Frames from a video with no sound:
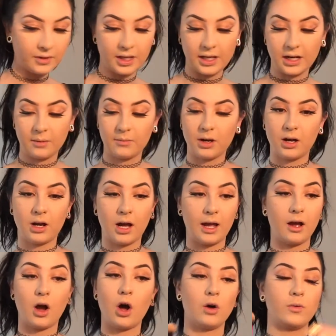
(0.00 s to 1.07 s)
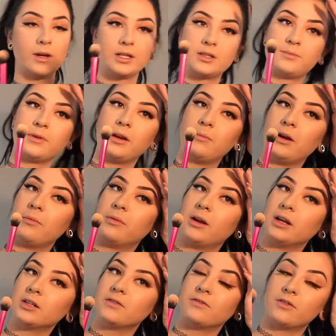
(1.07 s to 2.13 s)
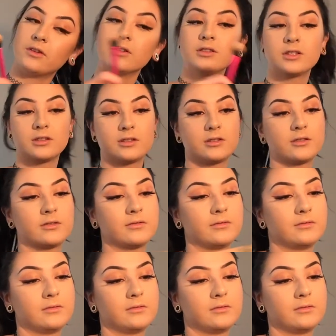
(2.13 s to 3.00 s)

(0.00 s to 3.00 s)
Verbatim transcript: And I'm I always spray my brush first.